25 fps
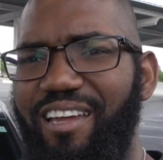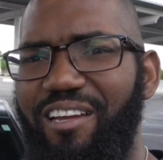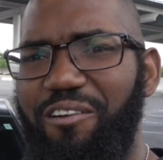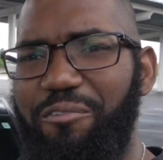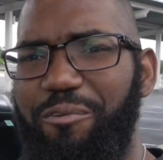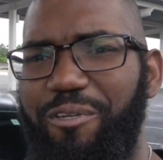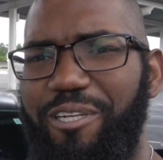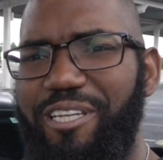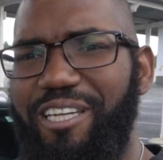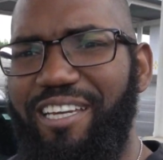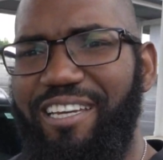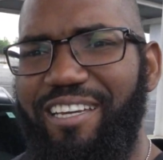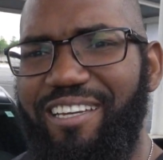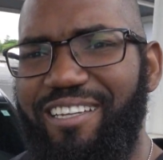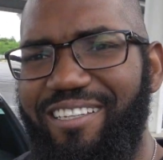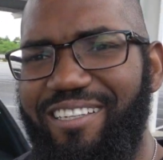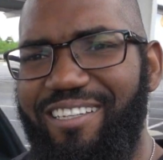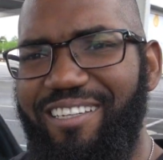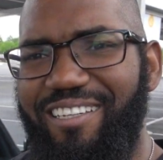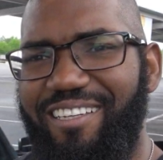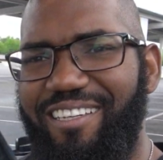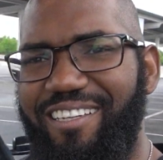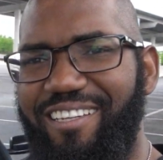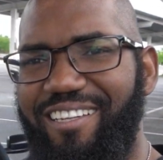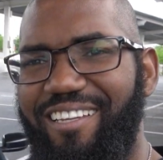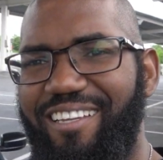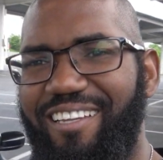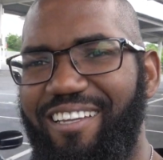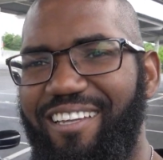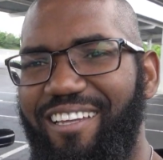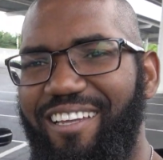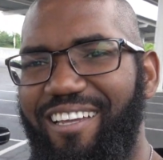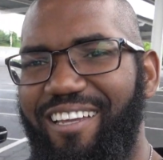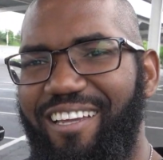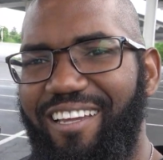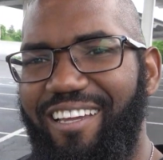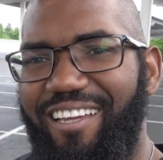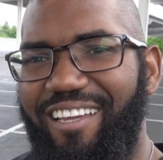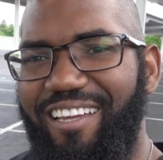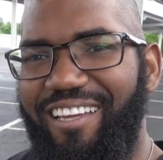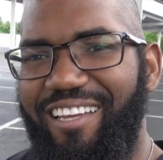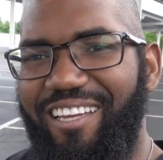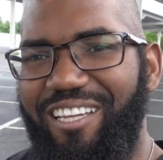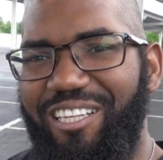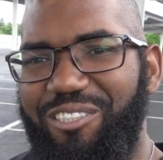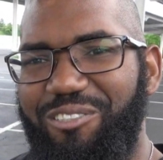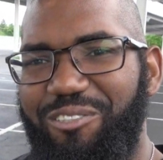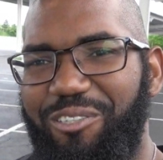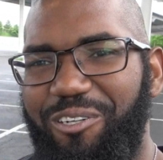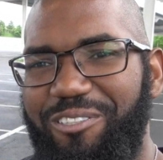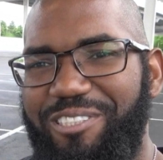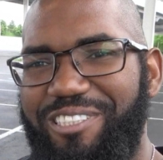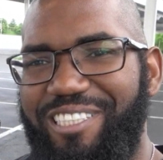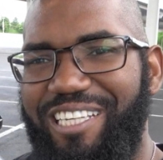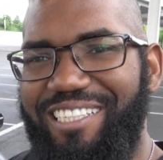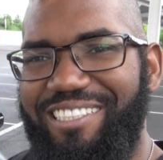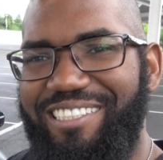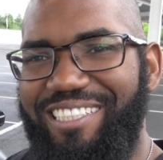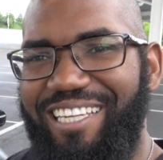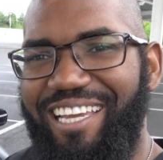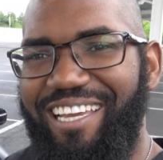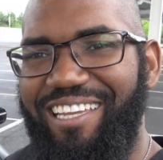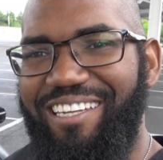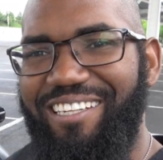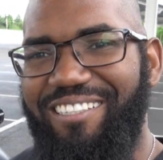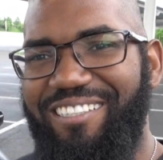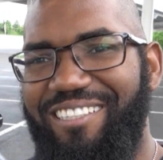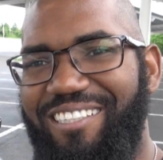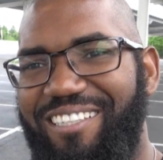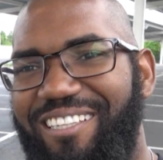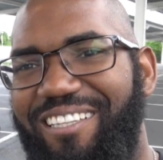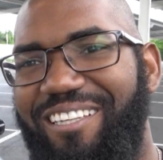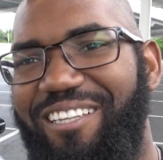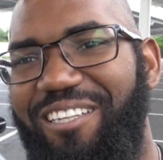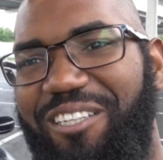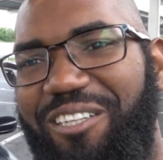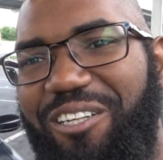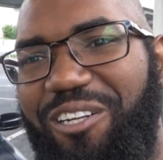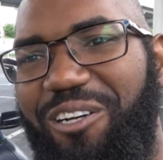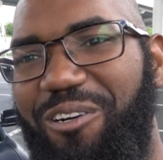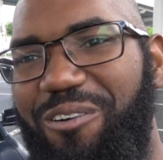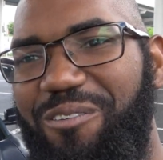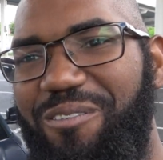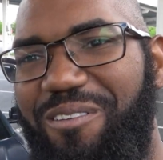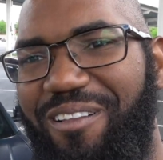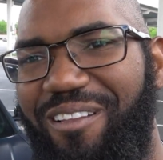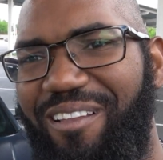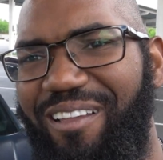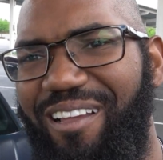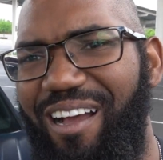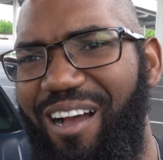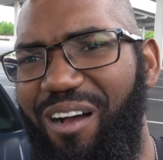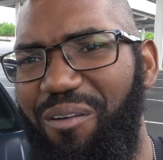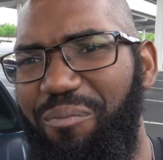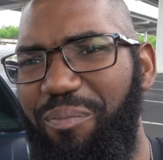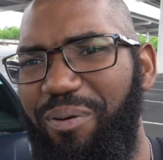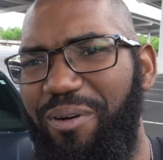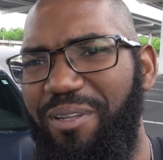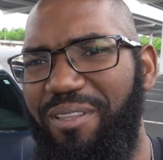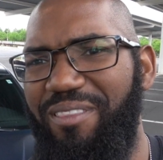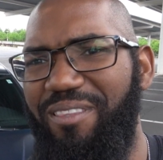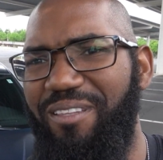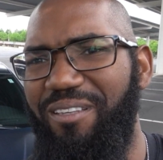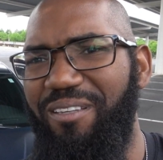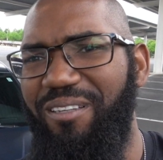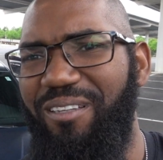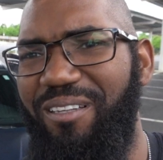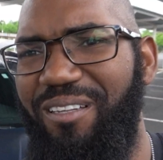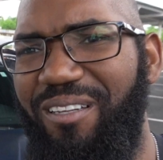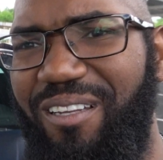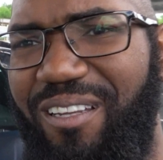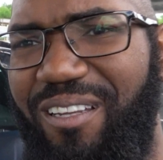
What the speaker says: we get Tro Santana, there you go. I'll put there